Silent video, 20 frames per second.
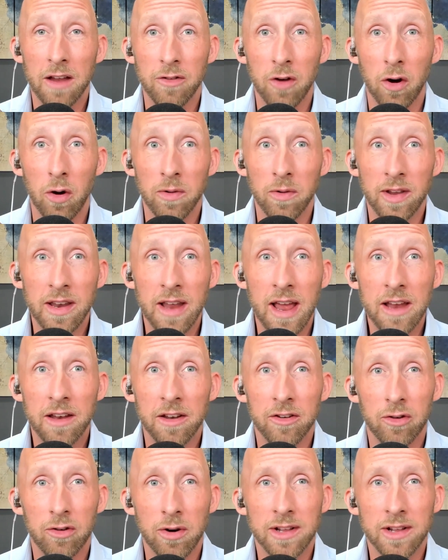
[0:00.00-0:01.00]
don't. And
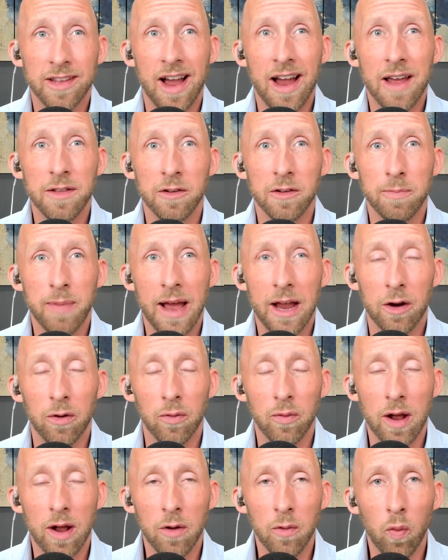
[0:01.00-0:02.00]
to sort of tie this back
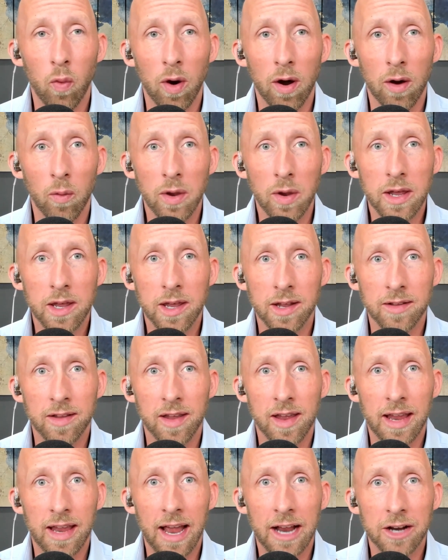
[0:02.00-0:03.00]
around where we can
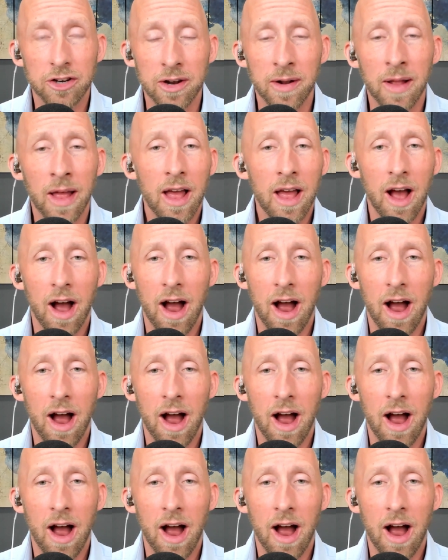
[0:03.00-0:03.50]
take action,